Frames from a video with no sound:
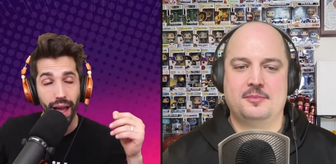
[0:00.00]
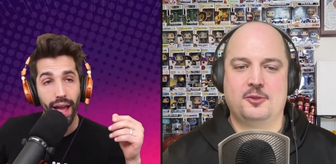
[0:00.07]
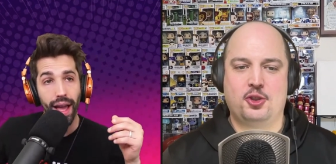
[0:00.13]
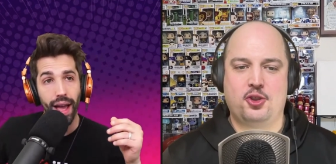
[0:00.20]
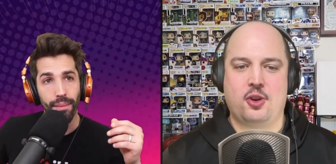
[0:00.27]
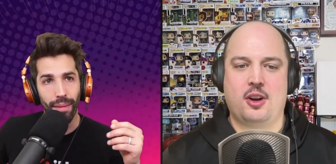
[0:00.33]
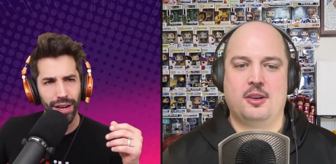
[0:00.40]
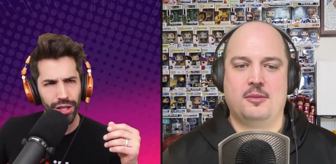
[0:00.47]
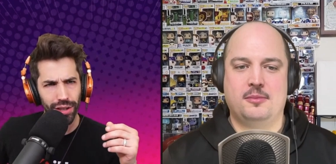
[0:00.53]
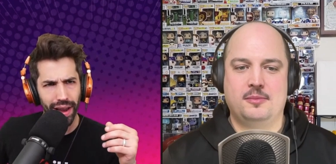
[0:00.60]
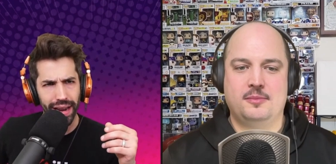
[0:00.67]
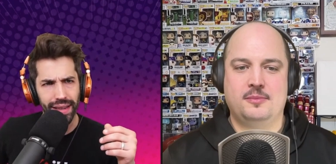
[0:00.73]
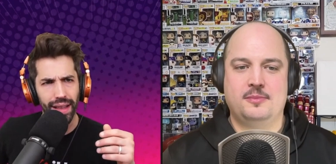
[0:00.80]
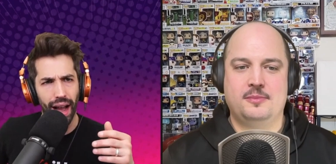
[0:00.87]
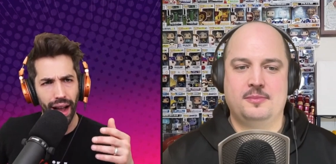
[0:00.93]
Speaker 1: Sure. Much
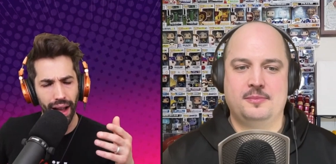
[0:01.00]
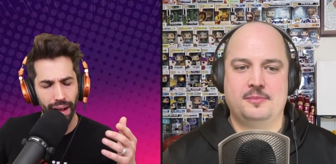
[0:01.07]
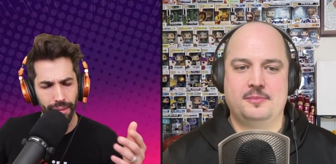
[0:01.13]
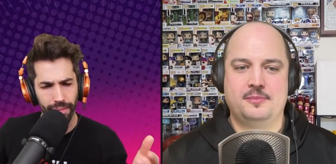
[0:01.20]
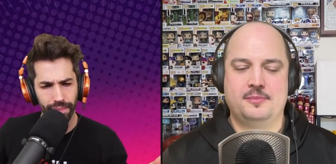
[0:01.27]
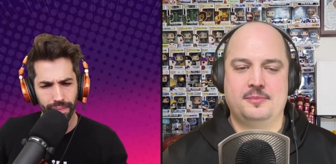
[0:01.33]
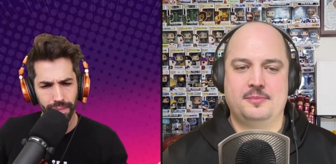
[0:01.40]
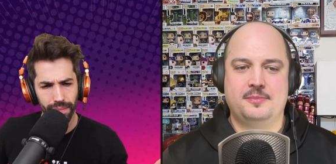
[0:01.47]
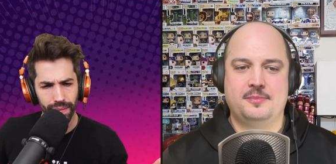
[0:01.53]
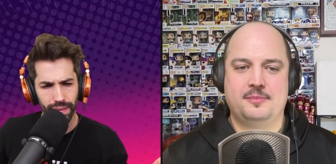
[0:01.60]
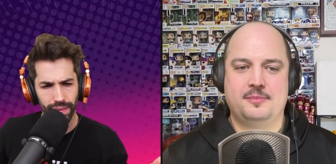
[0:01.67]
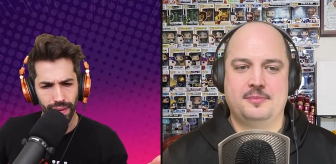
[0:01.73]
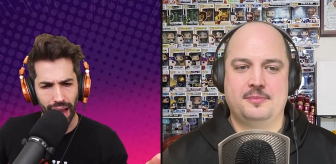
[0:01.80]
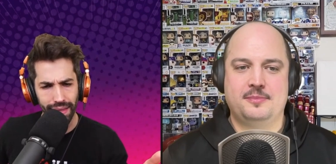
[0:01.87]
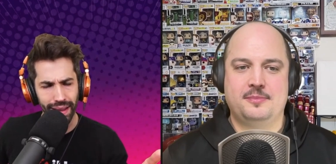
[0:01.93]
like uh
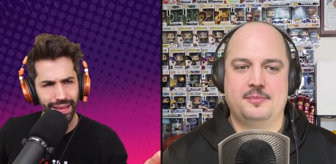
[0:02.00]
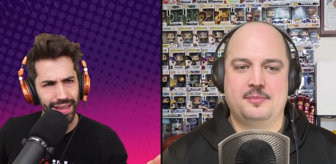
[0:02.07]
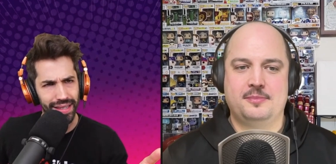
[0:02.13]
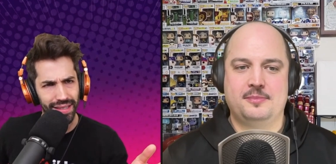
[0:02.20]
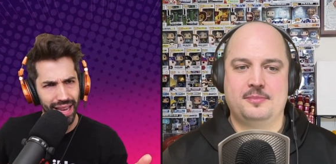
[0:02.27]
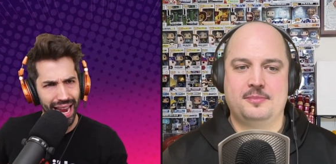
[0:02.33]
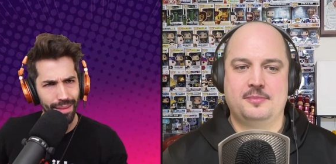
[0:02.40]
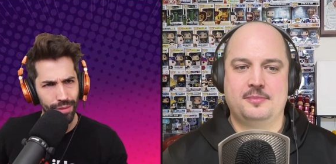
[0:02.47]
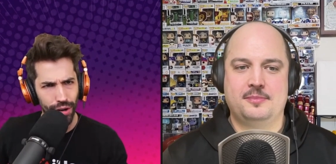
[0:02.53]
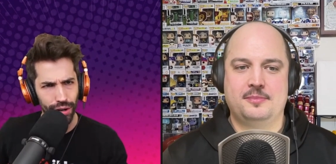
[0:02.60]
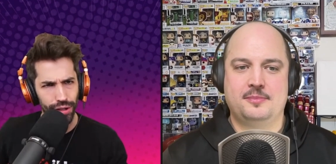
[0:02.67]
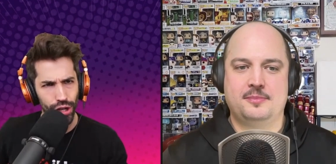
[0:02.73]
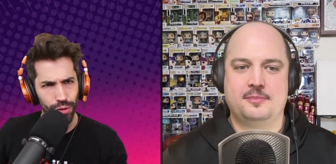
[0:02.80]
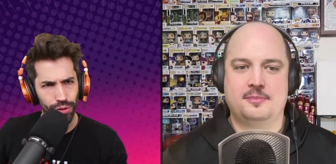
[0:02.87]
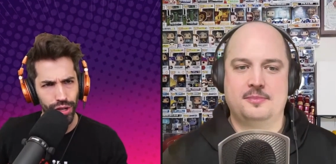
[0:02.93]
I think the same
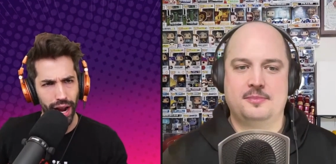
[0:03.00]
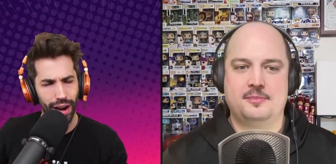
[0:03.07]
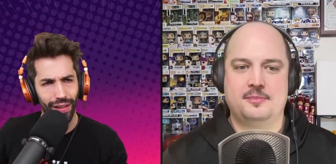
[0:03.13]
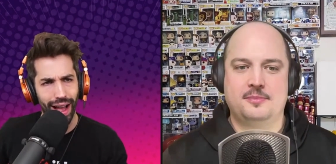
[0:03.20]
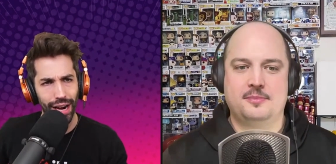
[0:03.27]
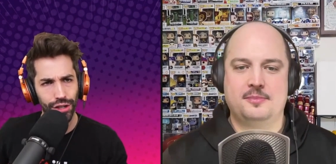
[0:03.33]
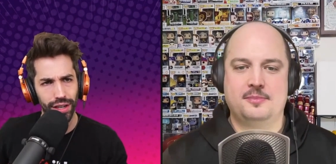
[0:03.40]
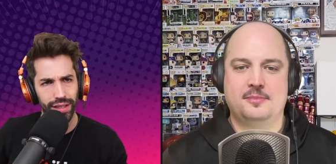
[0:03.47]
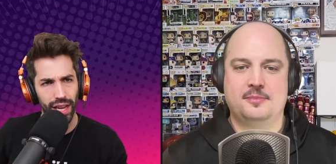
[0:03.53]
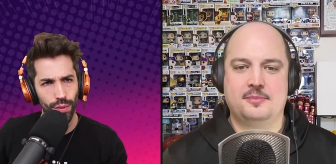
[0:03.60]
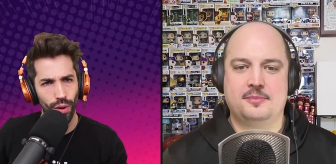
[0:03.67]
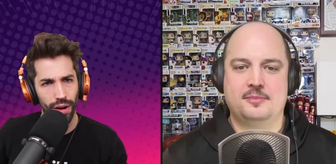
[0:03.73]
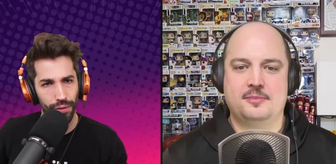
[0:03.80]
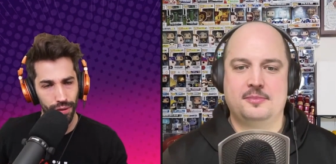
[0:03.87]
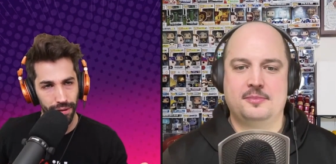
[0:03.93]
YouTube channel actually did
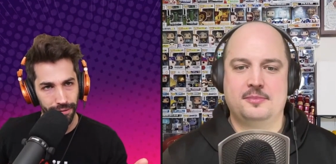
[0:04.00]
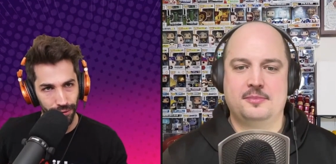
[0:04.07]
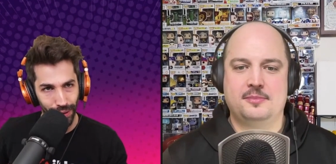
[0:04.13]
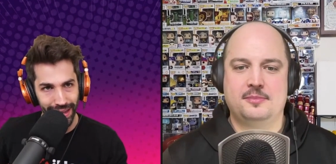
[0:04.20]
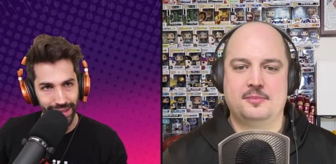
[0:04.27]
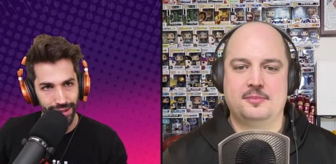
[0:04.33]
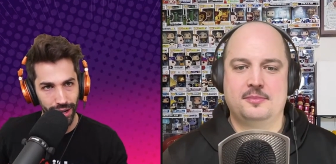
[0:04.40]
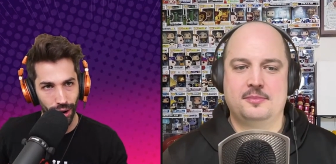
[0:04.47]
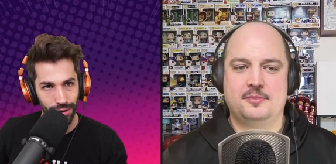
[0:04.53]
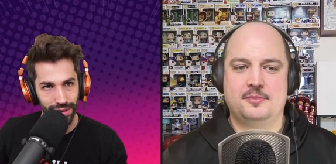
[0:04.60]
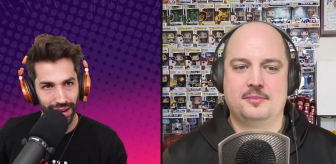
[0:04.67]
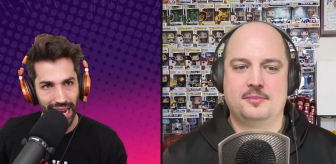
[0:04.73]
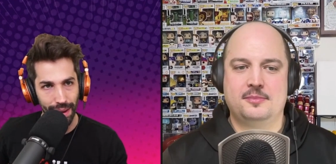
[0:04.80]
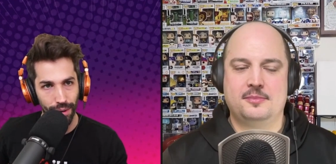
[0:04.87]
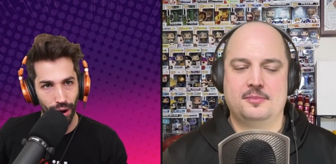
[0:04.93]
one for the Flintstones
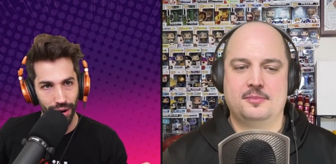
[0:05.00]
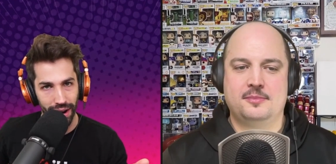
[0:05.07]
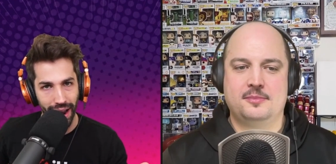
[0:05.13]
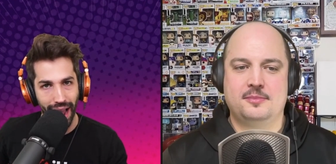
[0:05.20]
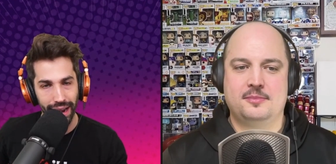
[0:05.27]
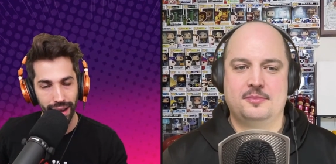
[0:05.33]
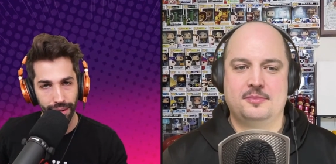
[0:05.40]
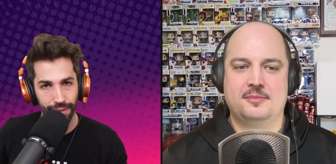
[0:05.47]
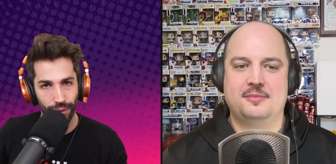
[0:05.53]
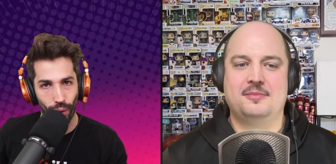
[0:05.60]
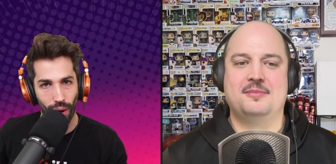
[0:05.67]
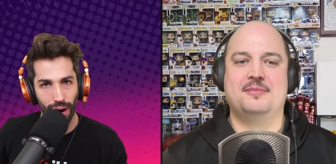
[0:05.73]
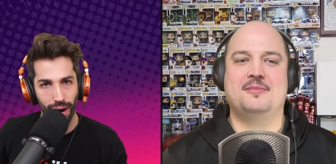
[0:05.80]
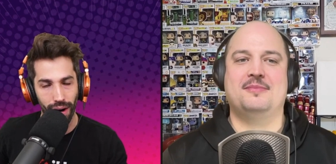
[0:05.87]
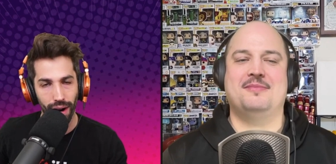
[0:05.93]
that came out in
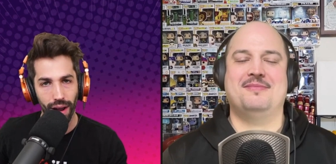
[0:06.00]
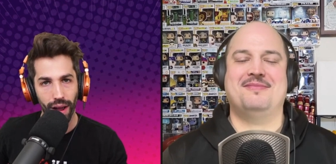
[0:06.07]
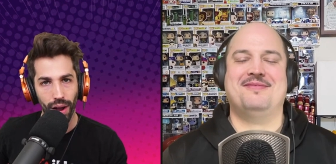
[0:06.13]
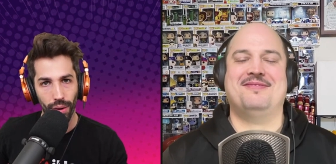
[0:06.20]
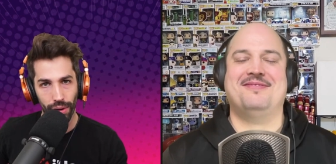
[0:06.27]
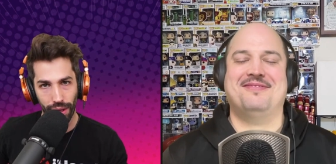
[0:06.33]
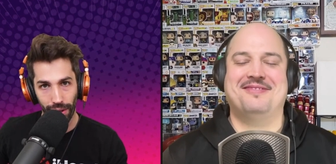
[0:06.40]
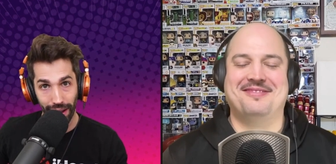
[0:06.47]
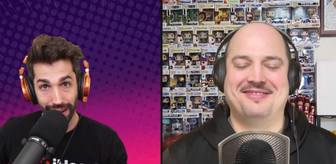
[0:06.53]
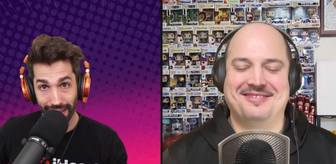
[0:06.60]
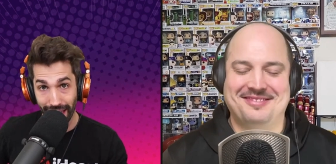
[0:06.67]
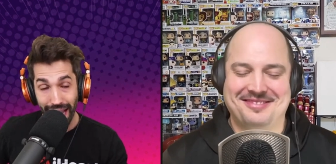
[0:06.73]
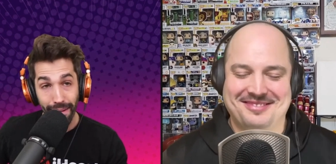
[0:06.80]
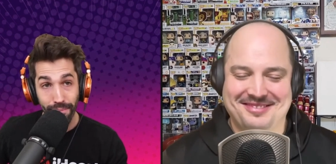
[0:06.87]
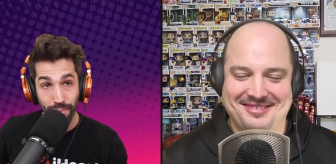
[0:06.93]
94 where they're like
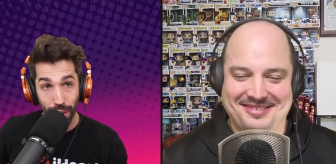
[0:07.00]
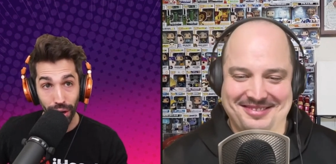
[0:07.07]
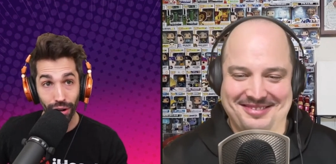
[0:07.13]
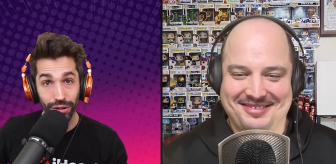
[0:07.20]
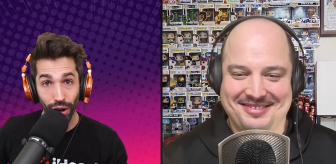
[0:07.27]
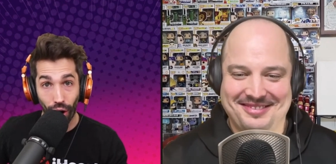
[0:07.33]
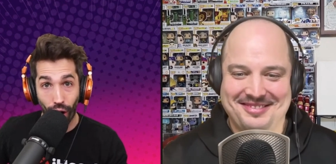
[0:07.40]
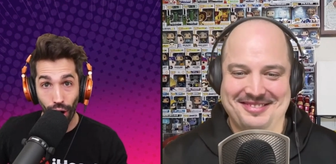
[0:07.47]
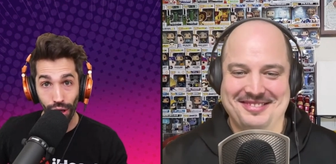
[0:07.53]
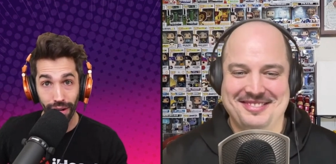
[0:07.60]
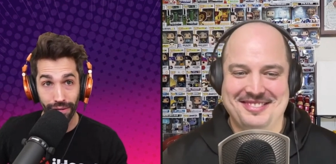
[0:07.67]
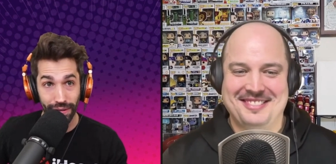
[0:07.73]
they built all of